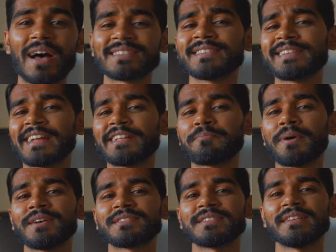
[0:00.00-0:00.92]
as a data
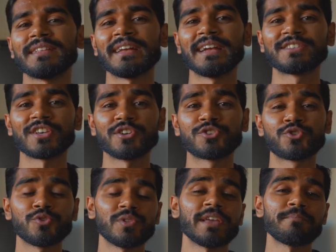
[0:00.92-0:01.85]
person, it's
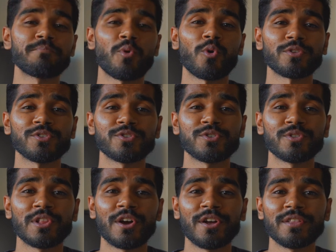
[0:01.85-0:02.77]
truly important to
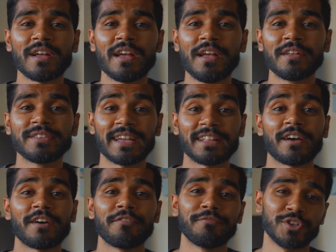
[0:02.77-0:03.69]
learn
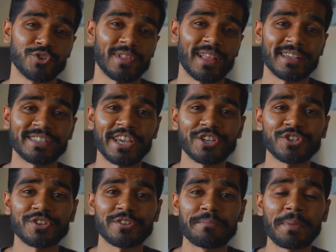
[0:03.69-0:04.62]
data
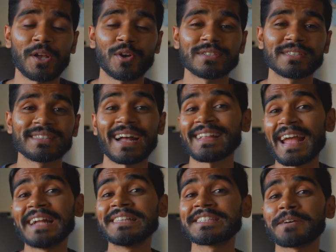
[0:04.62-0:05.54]
visualization because
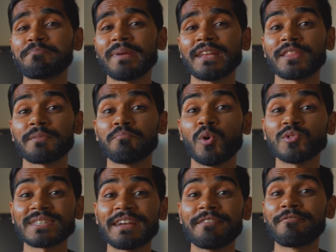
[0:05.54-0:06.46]
that ends up being the
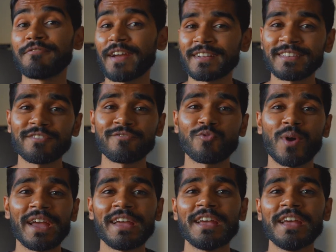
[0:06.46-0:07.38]
most effective
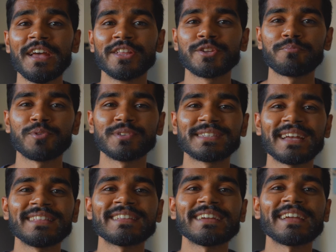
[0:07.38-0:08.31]
way to
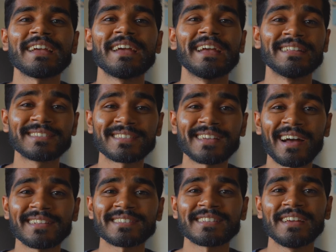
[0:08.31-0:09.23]
presenting
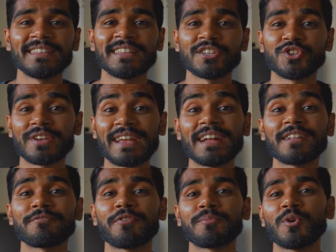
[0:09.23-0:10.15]
insights that you
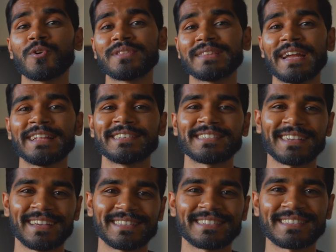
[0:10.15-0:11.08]
get from your data
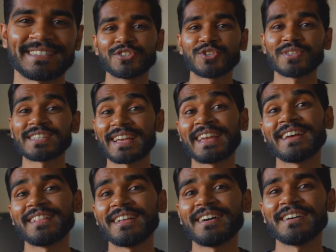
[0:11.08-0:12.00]
sets. So it's a
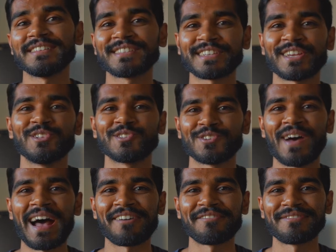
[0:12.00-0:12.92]
killer skill to
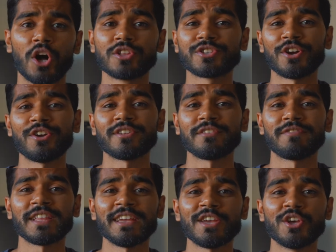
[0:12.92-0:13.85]
have.
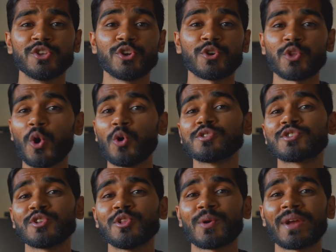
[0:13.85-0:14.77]
Alternatively, you could
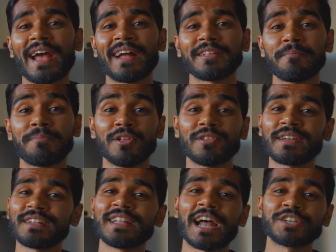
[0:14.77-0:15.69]
also look at
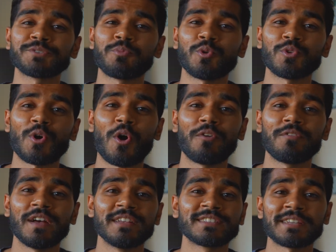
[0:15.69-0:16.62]
building a dashboard
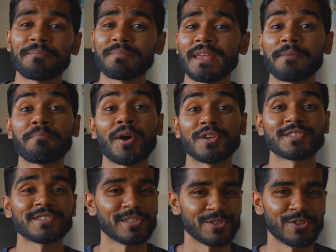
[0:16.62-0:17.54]
of something
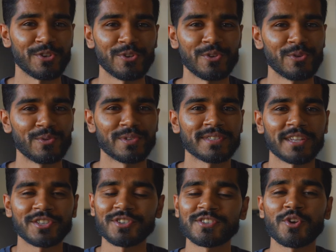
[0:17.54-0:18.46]
personal to you,
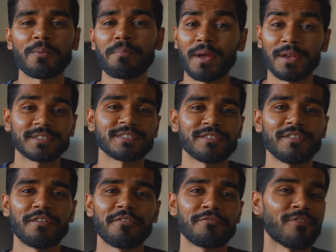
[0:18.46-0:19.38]
such as your
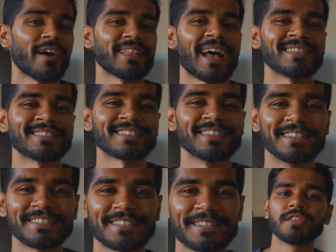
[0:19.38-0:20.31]
personal
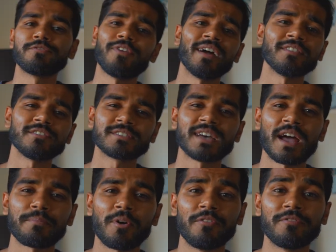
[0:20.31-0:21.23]
finances. The final
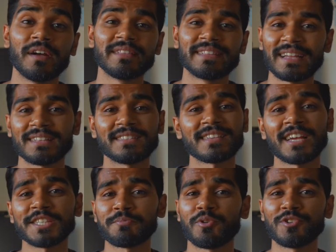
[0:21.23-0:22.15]
type of data
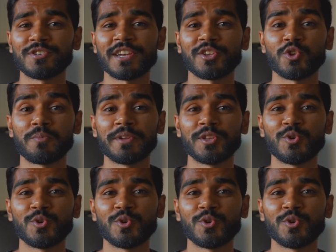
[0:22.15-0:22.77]
science project you'll be